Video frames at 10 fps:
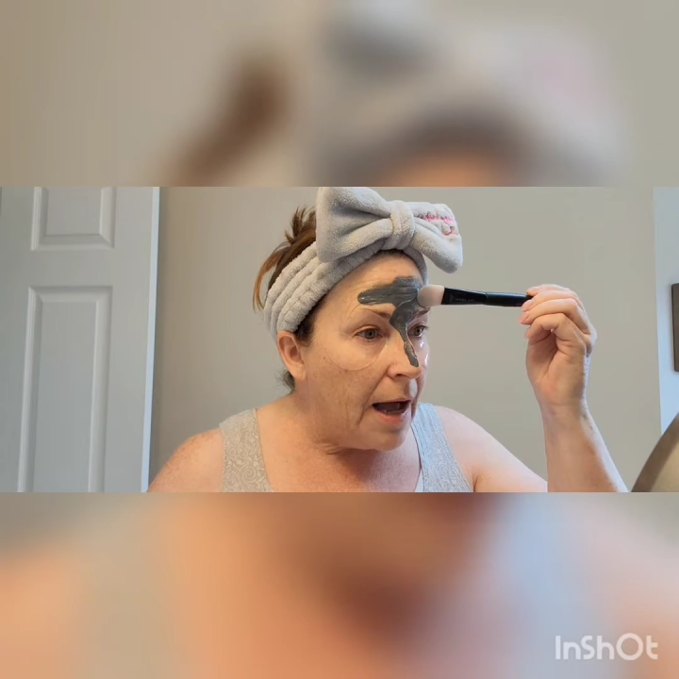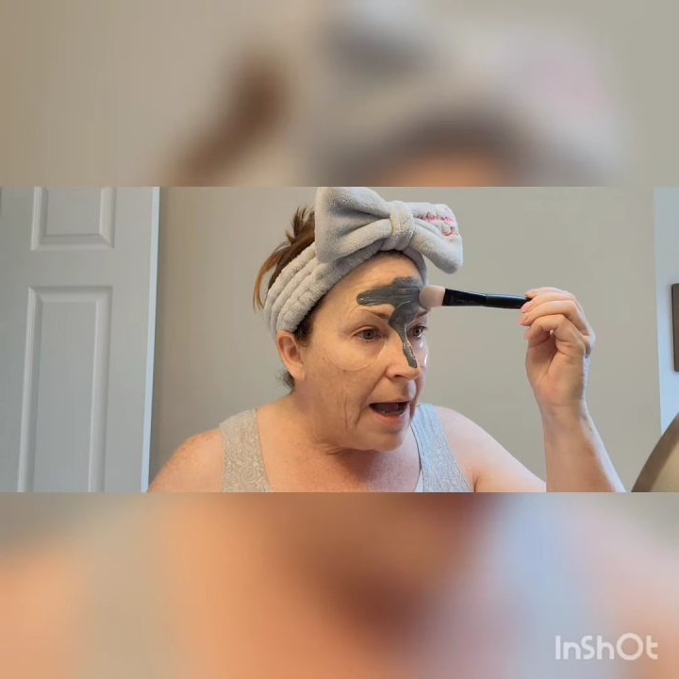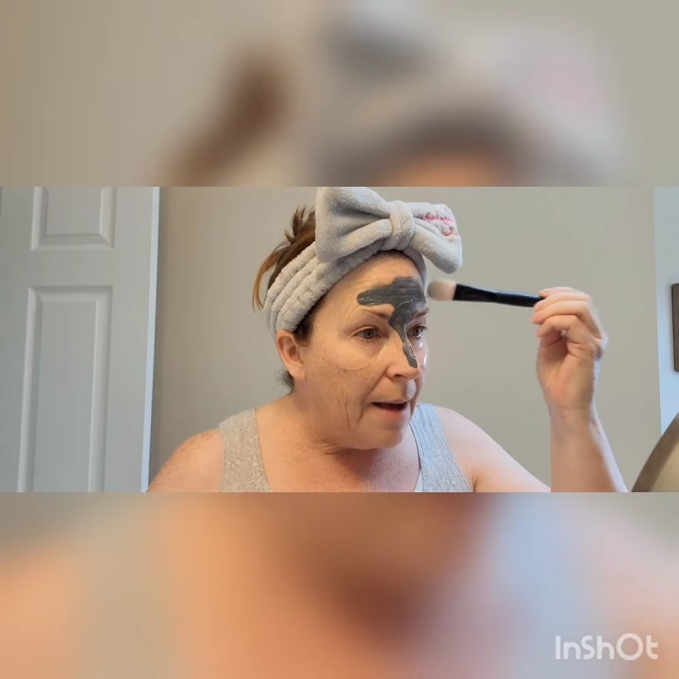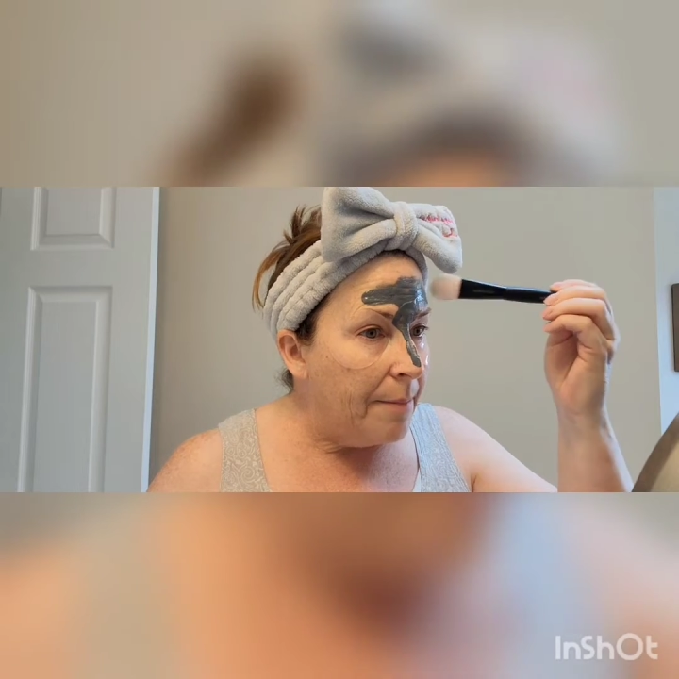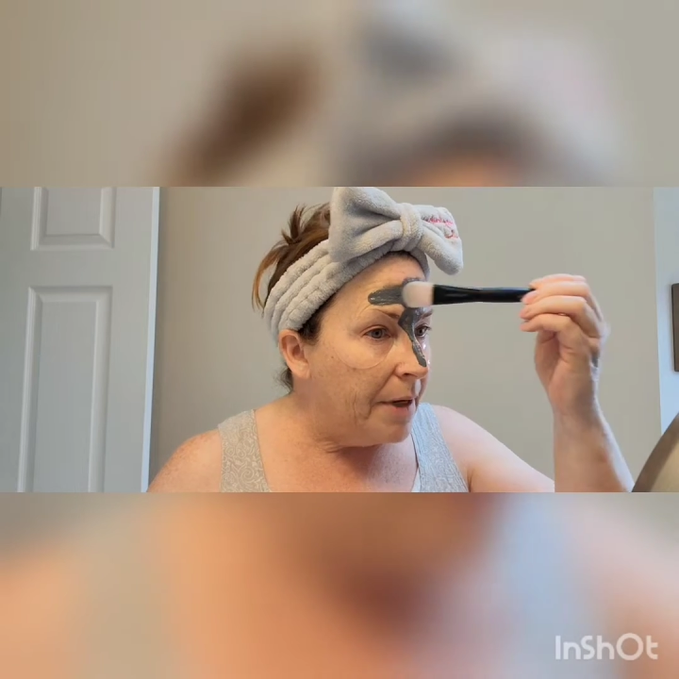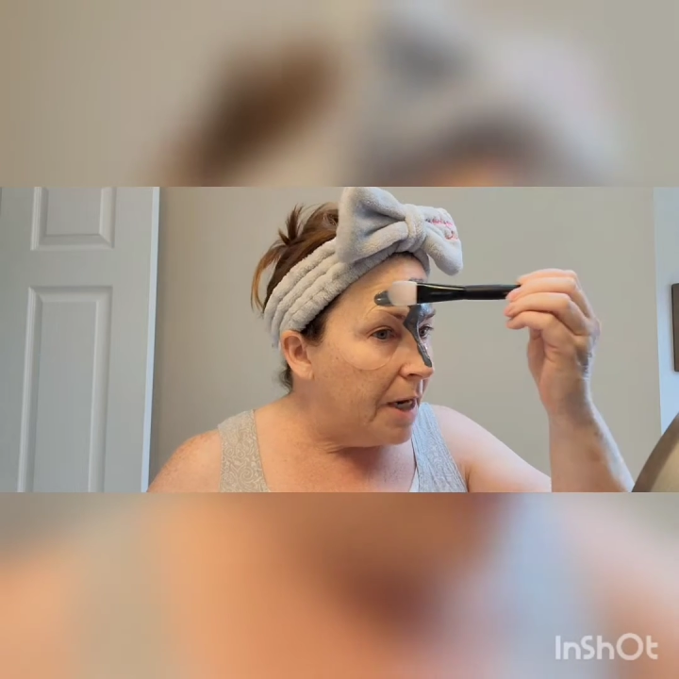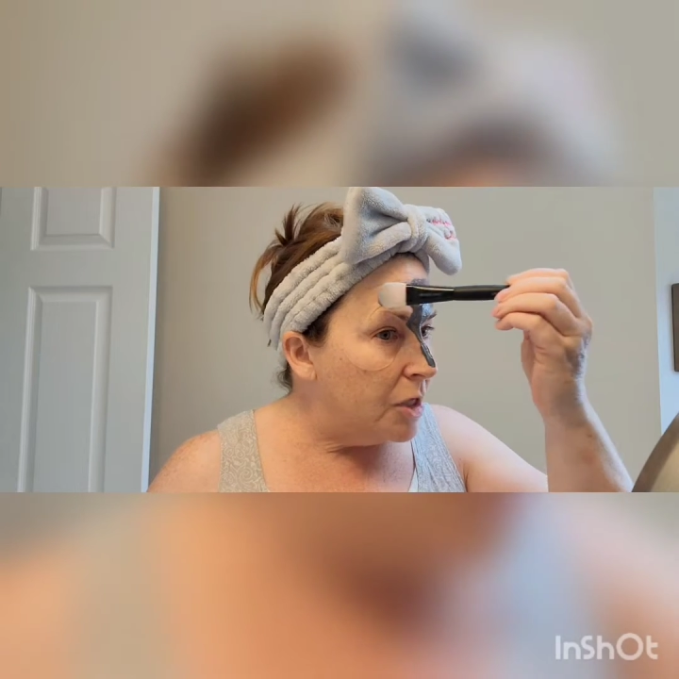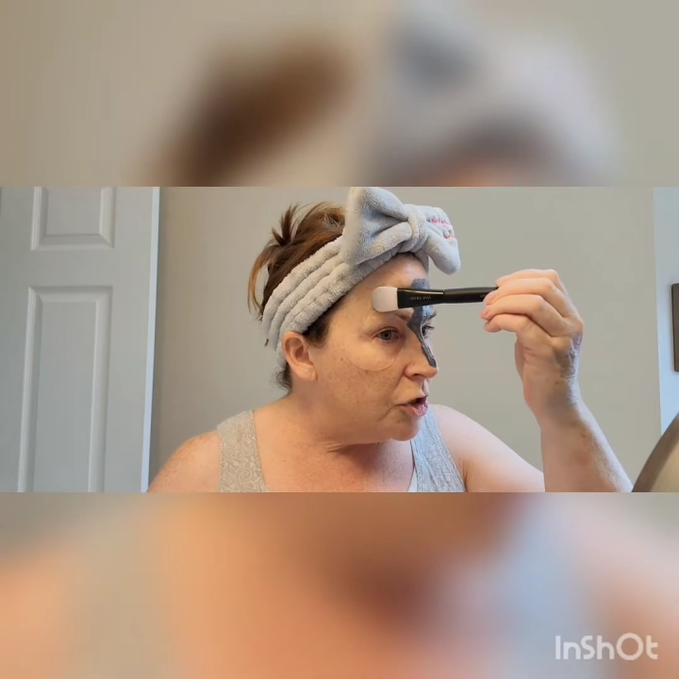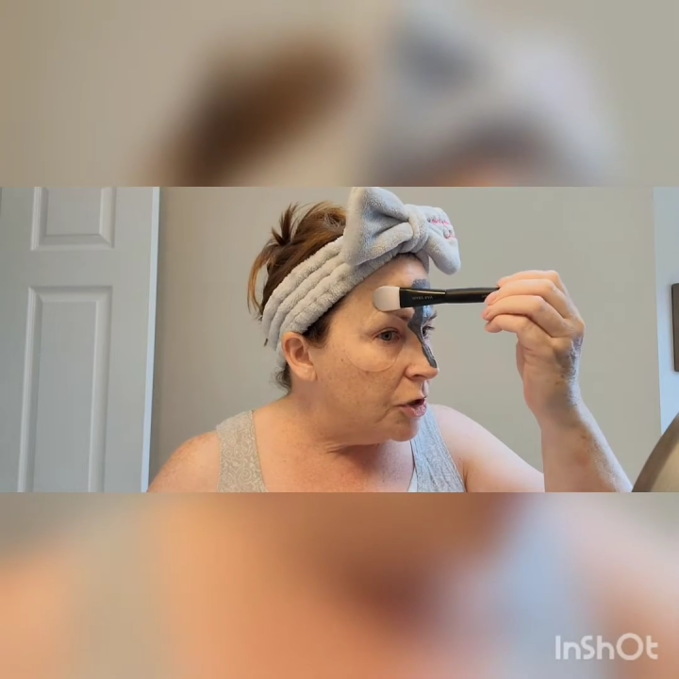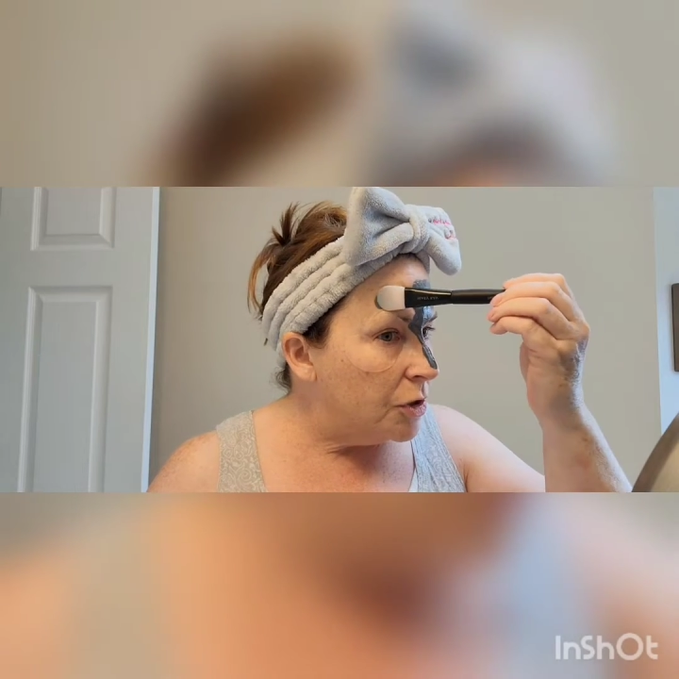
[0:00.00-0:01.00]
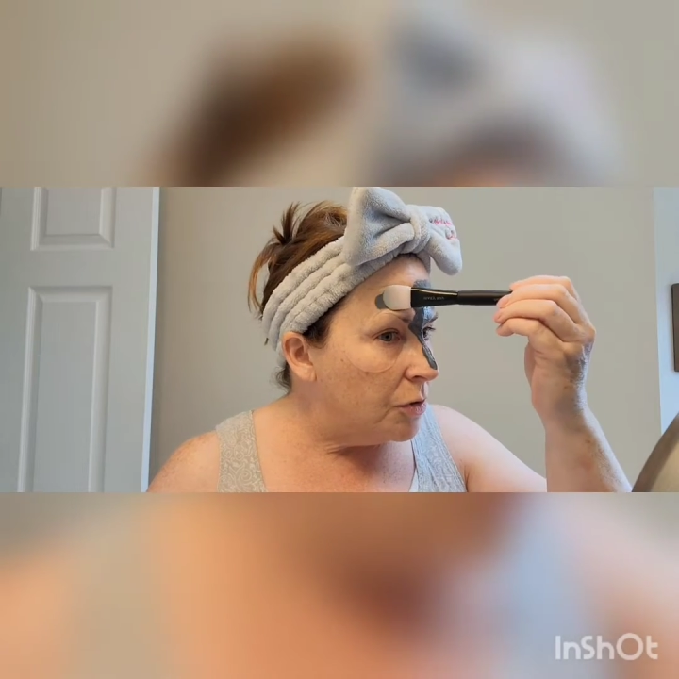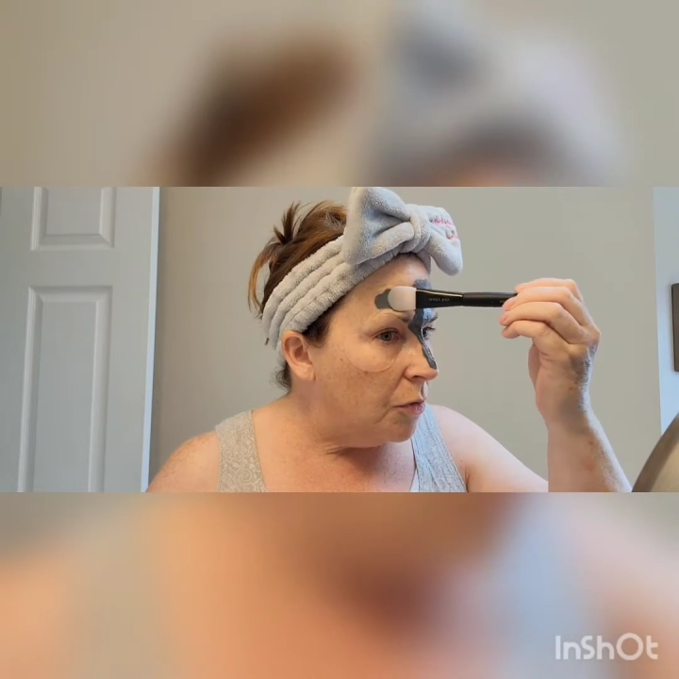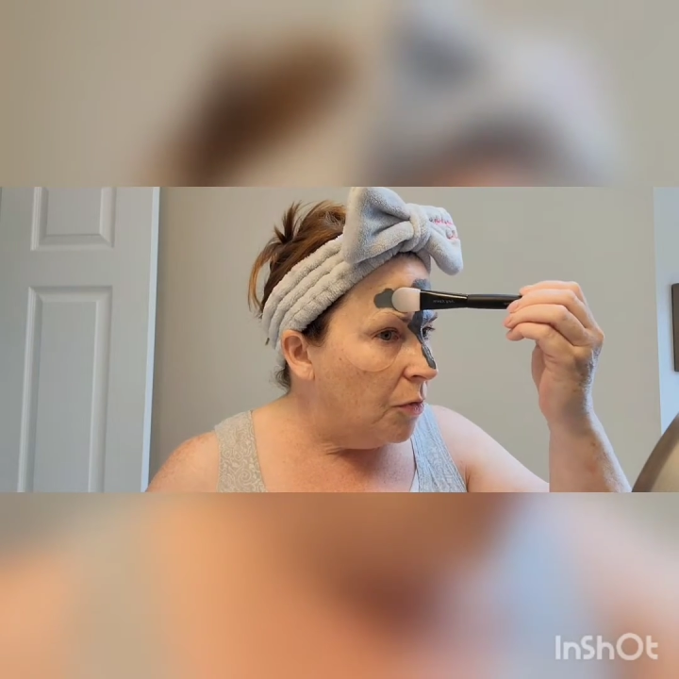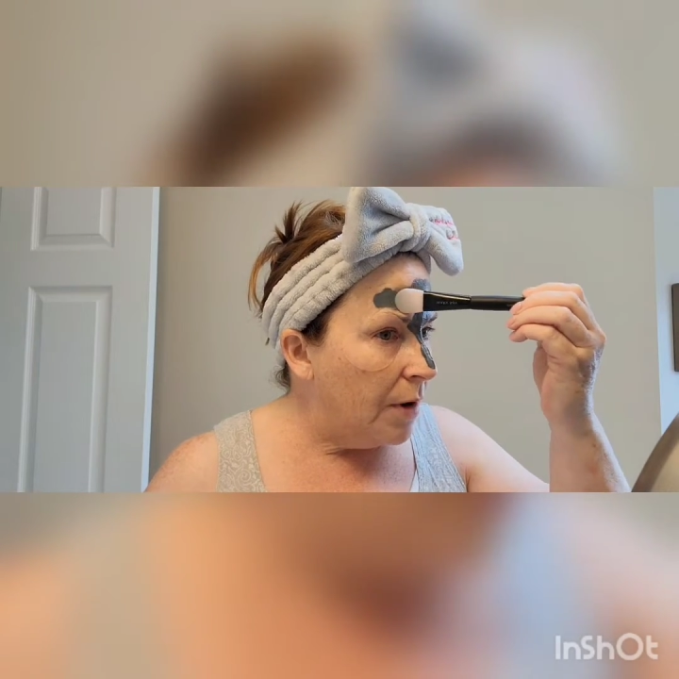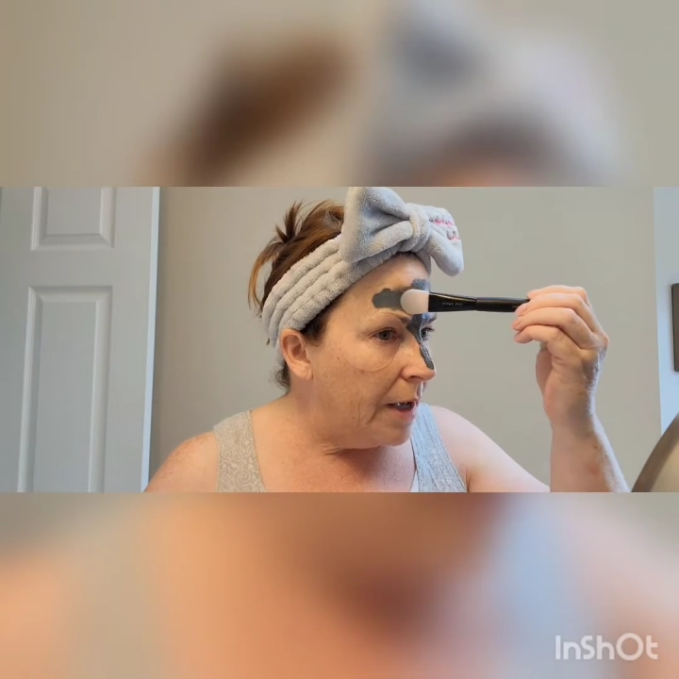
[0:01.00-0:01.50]
combination to
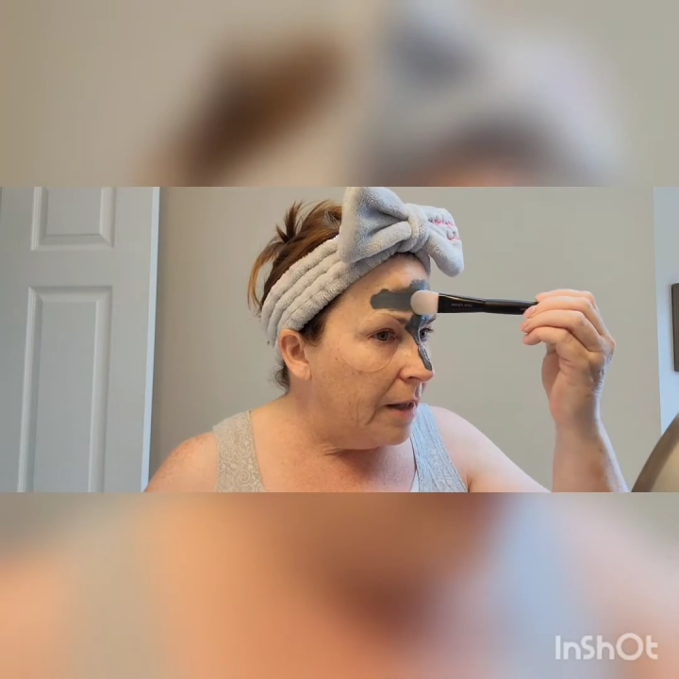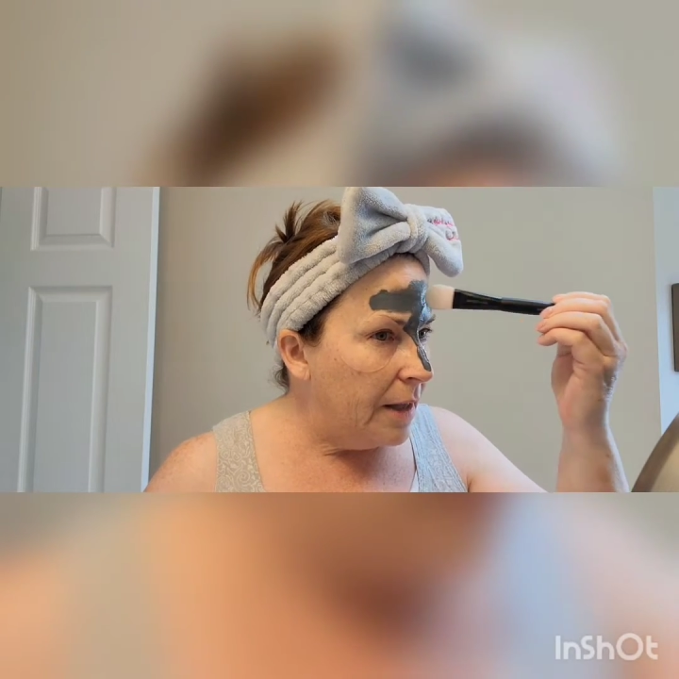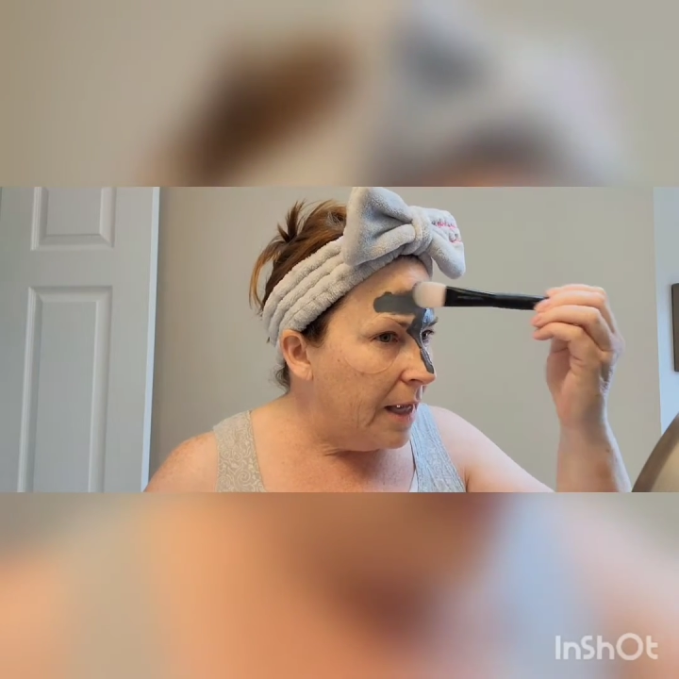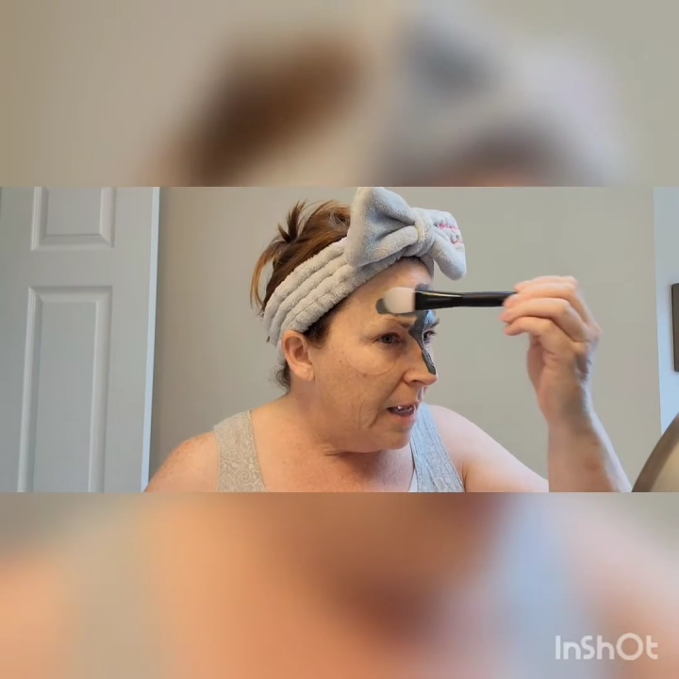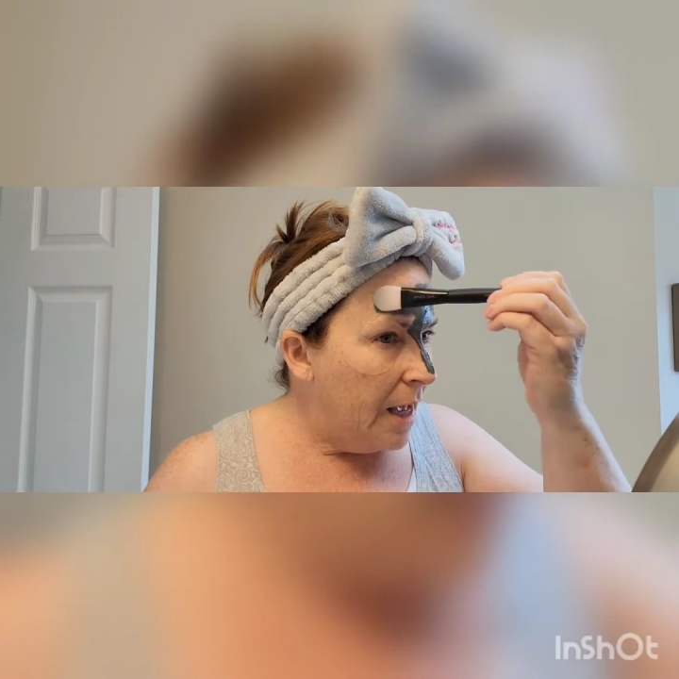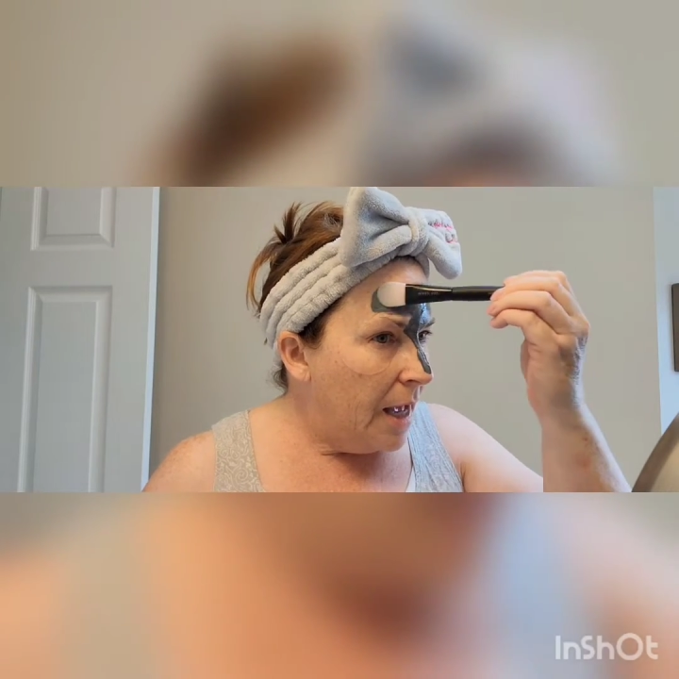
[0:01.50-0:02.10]
oily.